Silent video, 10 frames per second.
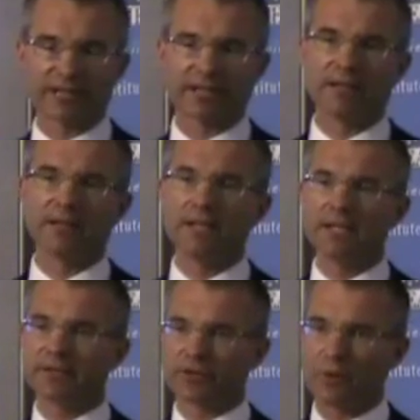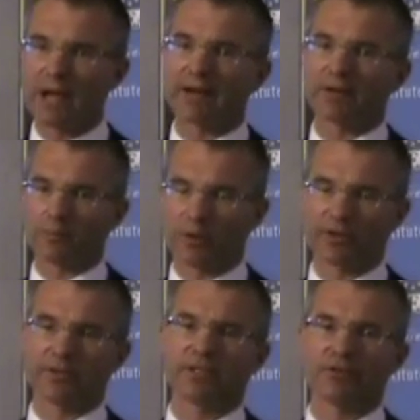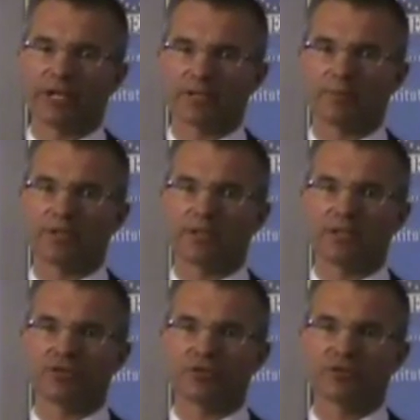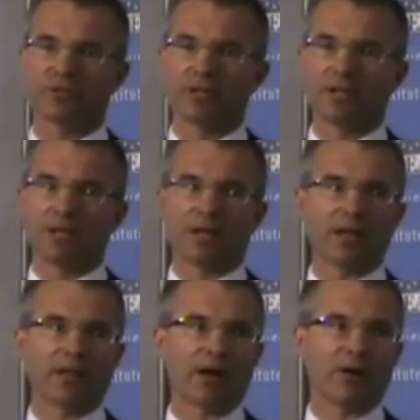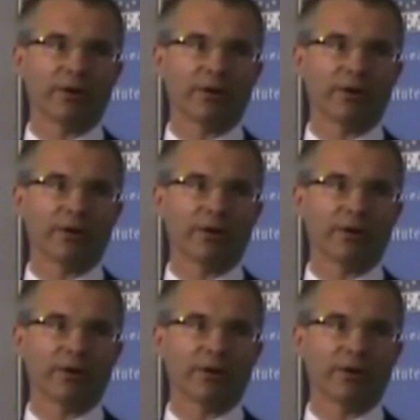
and the need to anchor monetary expectations, and now